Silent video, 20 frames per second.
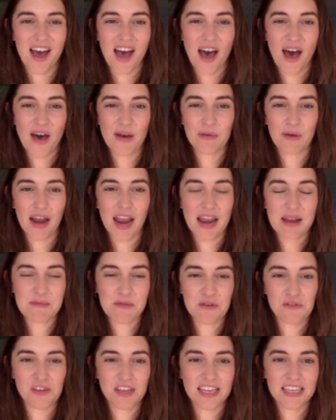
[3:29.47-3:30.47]
All right,
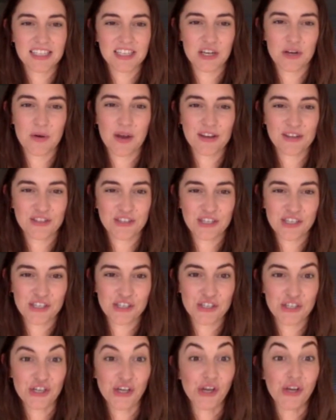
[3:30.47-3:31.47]
moving into
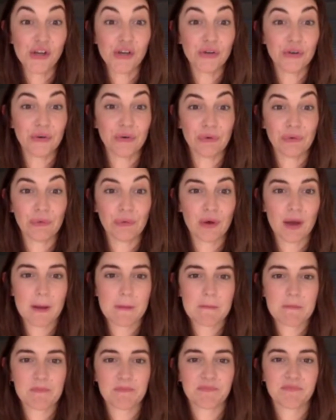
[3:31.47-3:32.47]
question two.
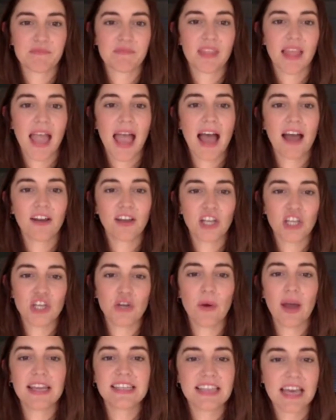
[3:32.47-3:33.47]
How can
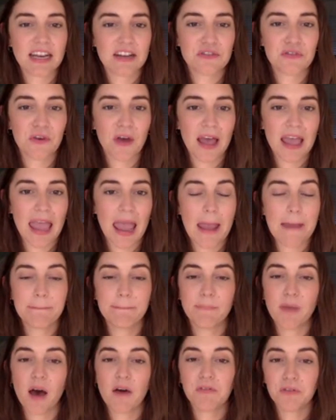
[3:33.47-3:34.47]
you identify
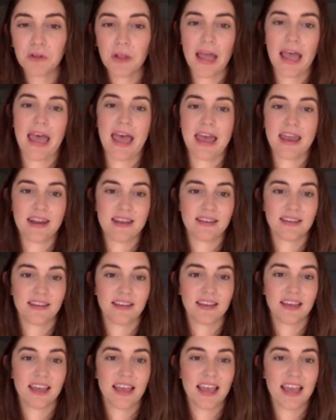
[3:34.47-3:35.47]
a bufflehead?
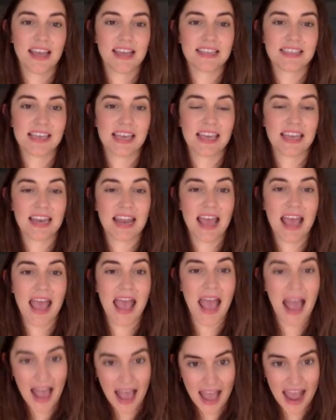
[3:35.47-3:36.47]
Is it
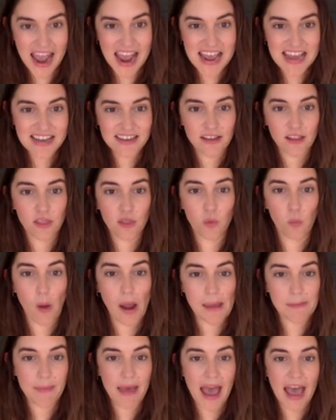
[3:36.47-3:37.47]
A, the
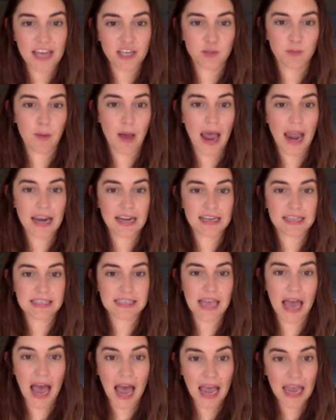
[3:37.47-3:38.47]
white patch behind
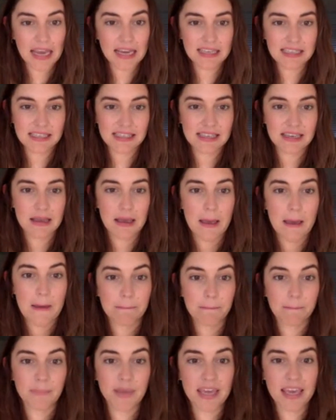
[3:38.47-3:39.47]
its eyes,
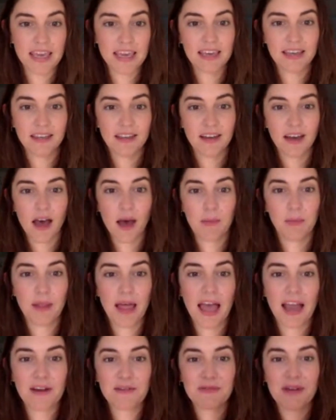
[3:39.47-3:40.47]
B, a
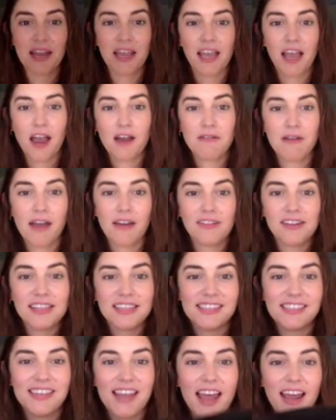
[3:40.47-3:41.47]
black ring around
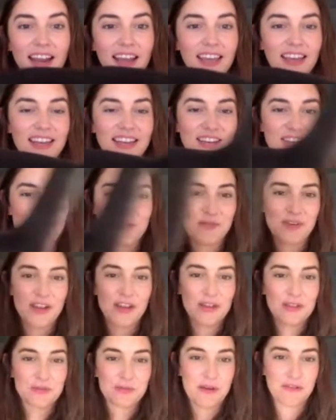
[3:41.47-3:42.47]
its neck, and here's
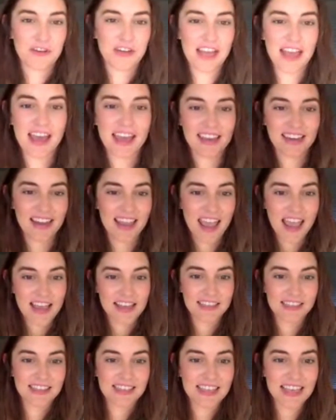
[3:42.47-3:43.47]
Rio the river cat,
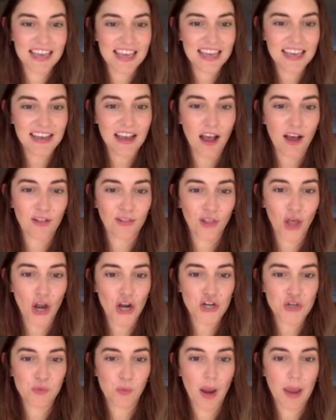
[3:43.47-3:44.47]
C, a
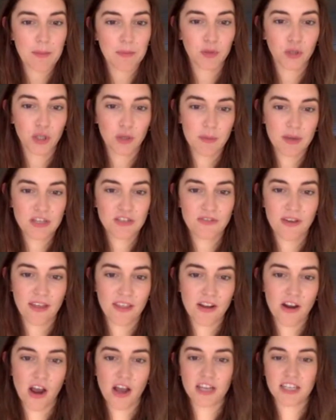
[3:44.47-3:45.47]
large white plumage
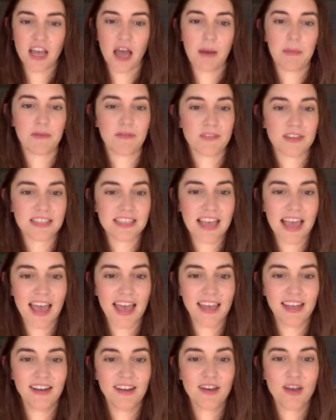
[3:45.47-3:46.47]
feather on top of its
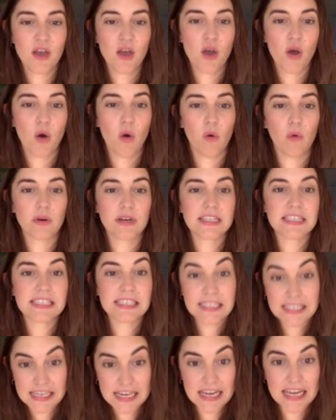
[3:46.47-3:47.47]
head, or
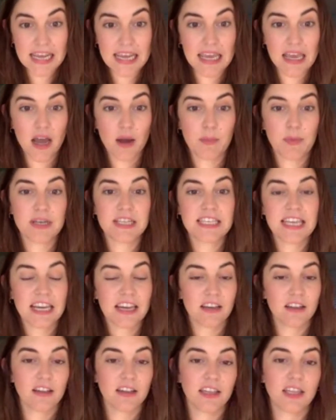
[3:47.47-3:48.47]
D, a
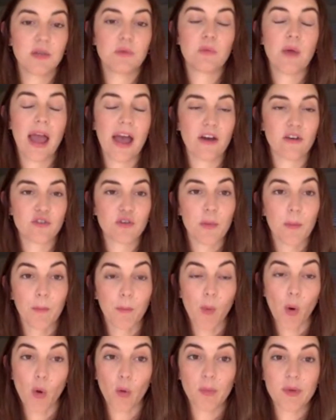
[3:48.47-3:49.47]
particularly round
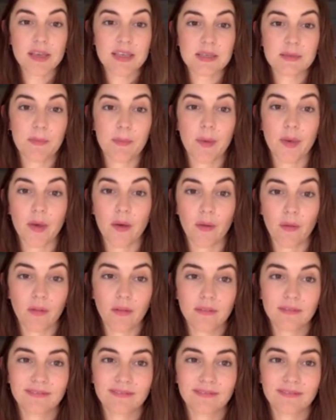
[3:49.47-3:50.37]
bulbous bill?